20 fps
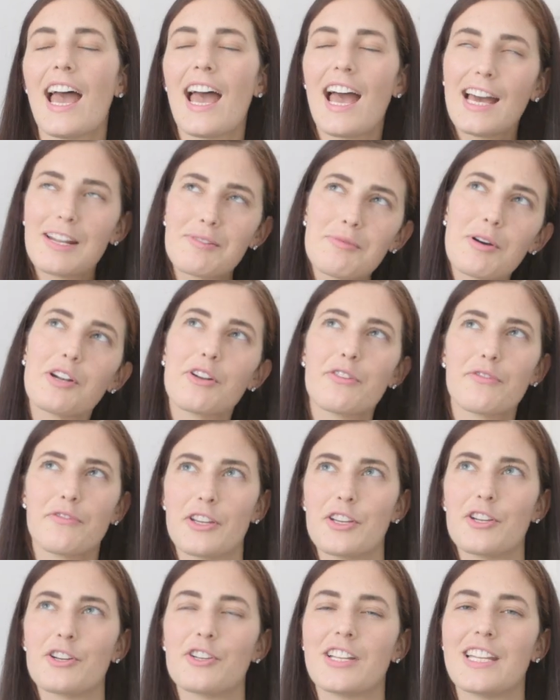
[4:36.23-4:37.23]
Atwater
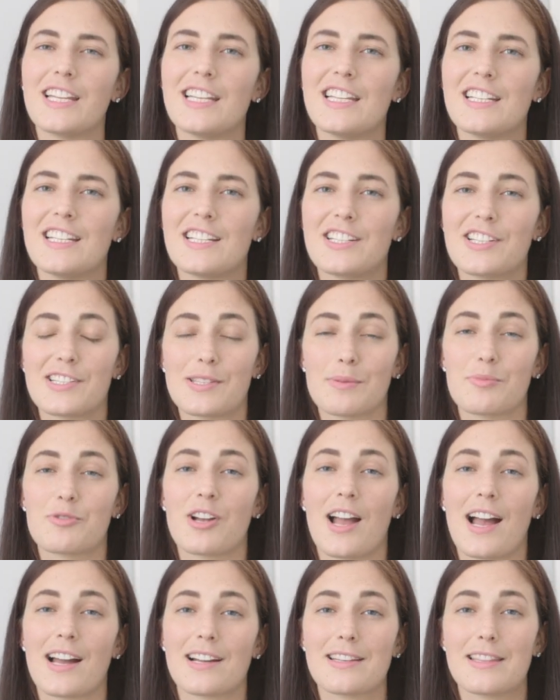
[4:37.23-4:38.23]
figured he needed to
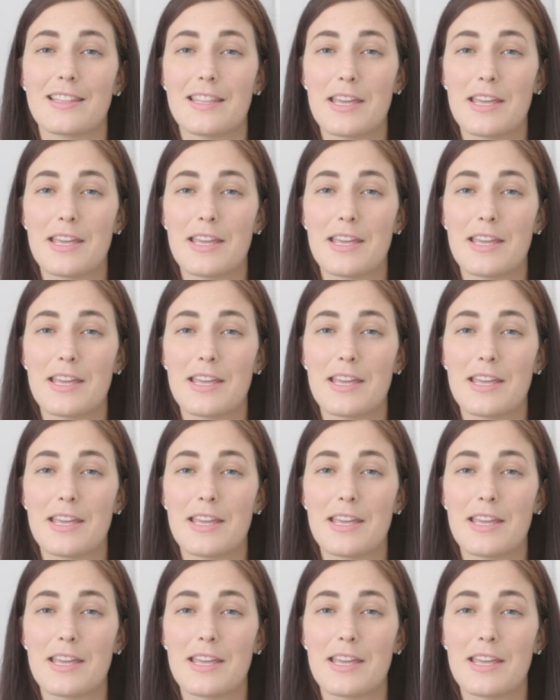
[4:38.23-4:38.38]
subtract